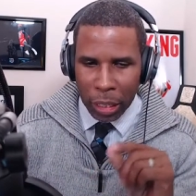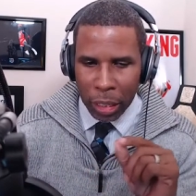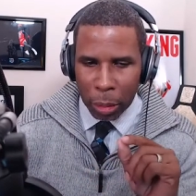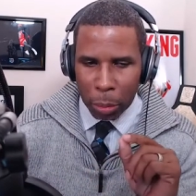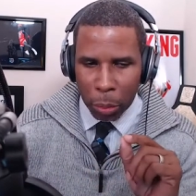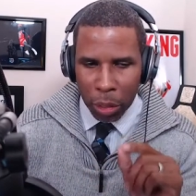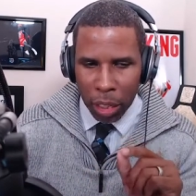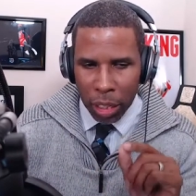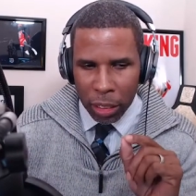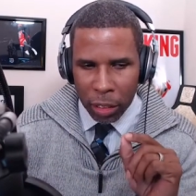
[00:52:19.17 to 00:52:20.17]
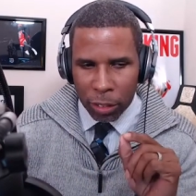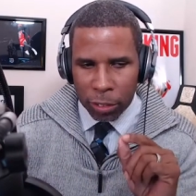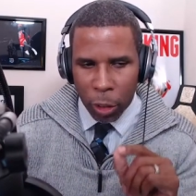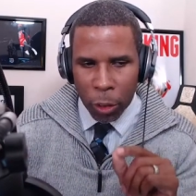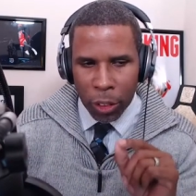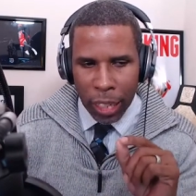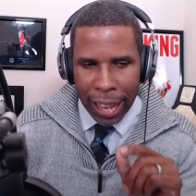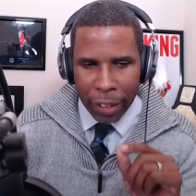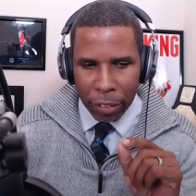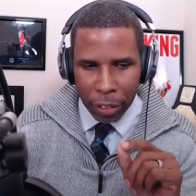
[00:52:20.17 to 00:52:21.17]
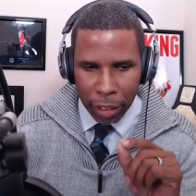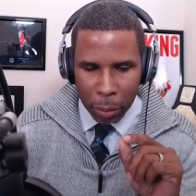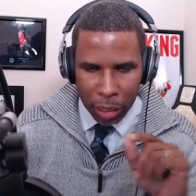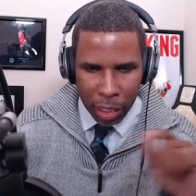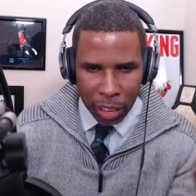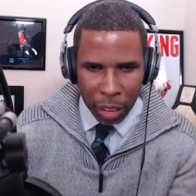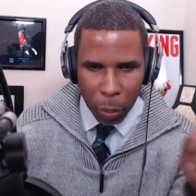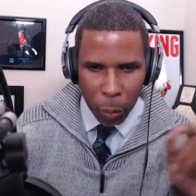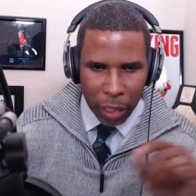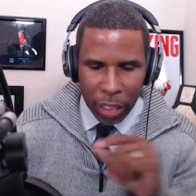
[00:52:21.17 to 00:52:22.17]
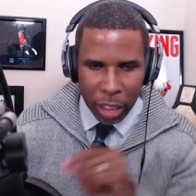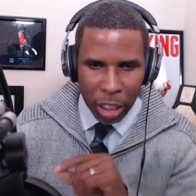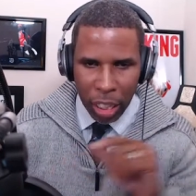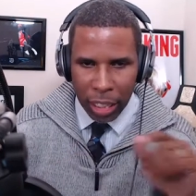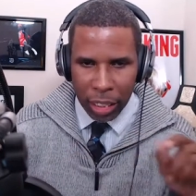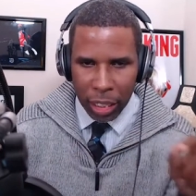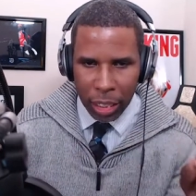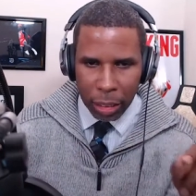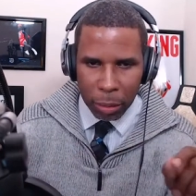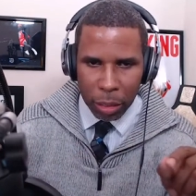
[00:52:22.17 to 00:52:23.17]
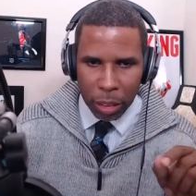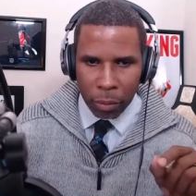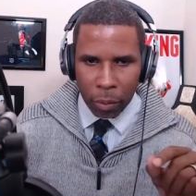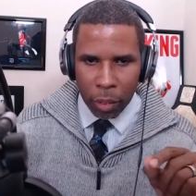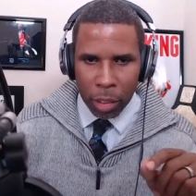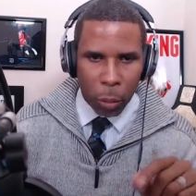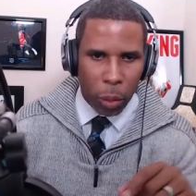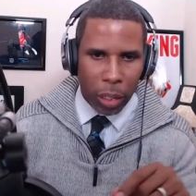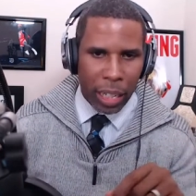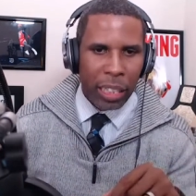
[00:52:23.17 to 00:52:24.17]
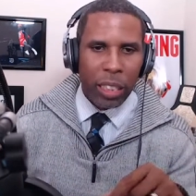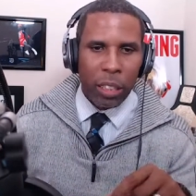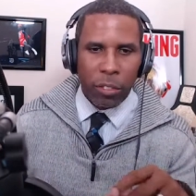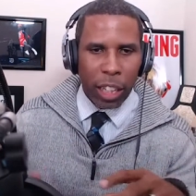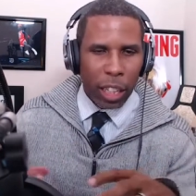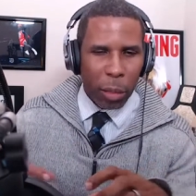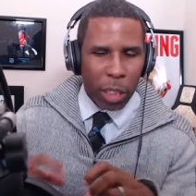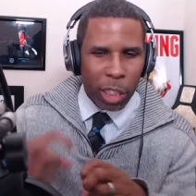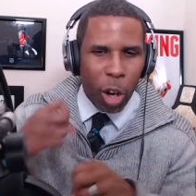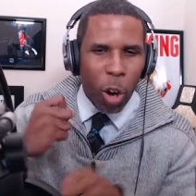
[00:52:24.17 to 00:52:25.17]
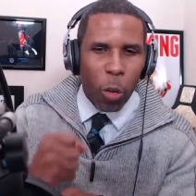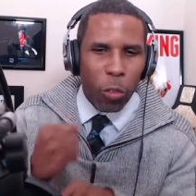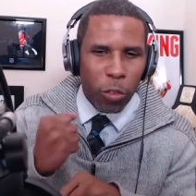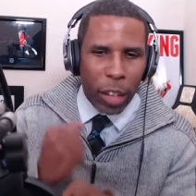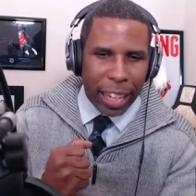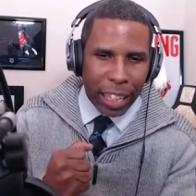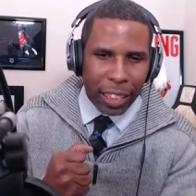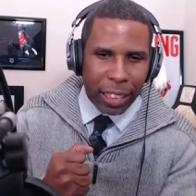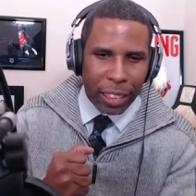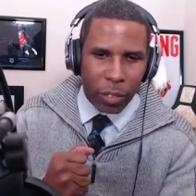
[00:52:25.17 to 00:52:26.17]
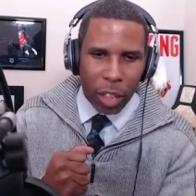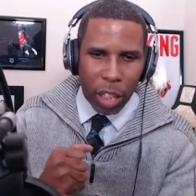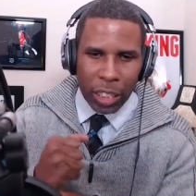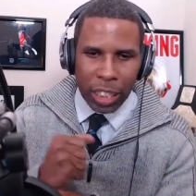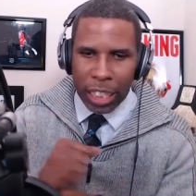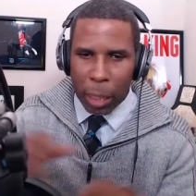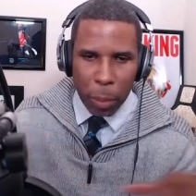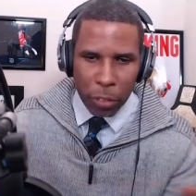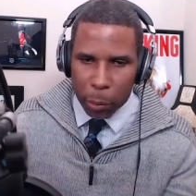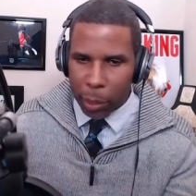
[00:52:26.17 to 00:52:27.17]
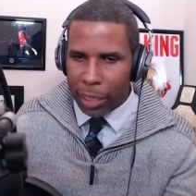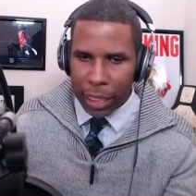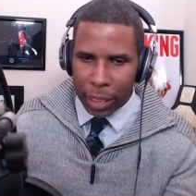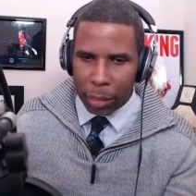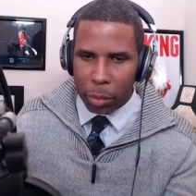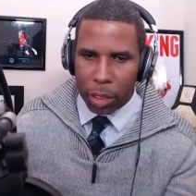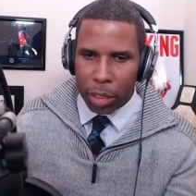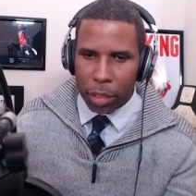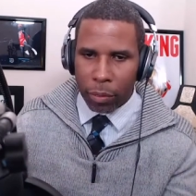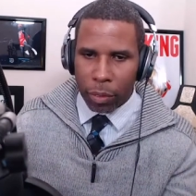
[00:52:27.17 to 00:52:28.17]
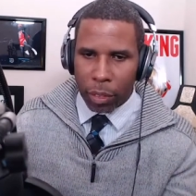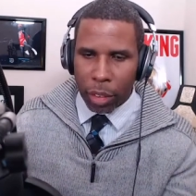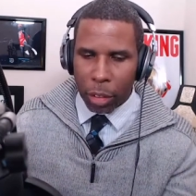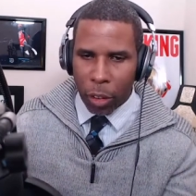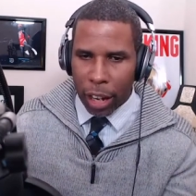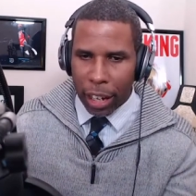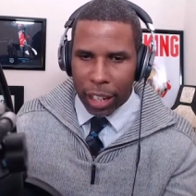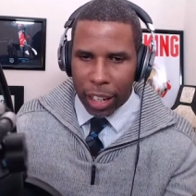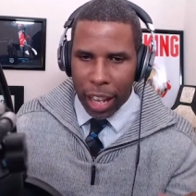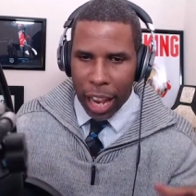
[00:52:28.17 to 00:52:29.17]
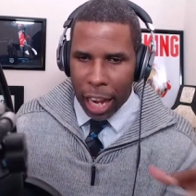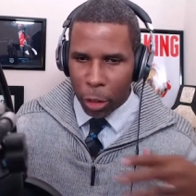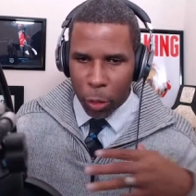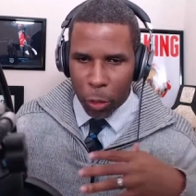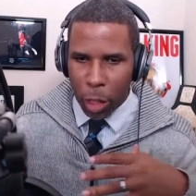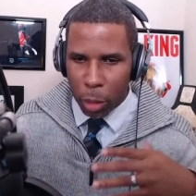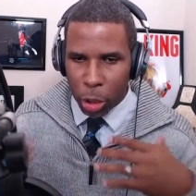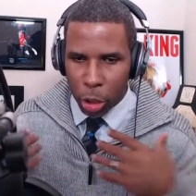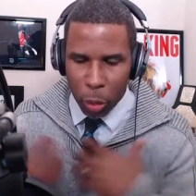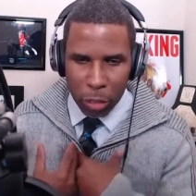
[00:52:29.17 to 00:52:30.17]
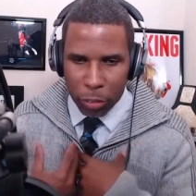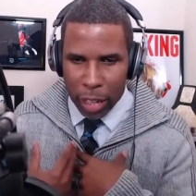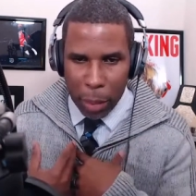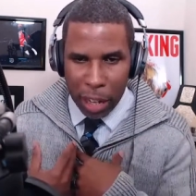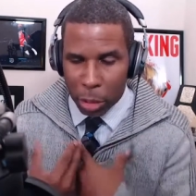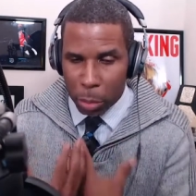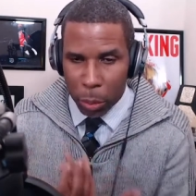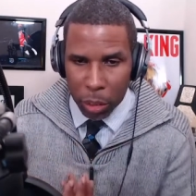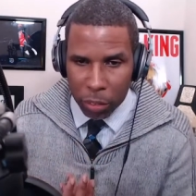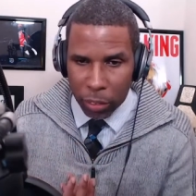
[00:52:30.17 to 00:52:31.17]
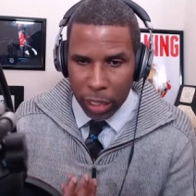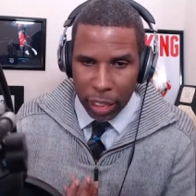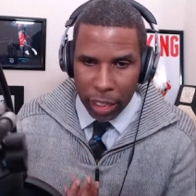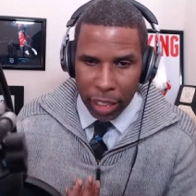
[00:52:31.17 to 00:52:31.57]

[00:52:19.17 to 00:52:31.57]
LeBron is the first athlete, because of the way he's changed teams, to where he's developed his own fans separate from the team, right? I grew up a Jordan fan, but I was a Bulls fan.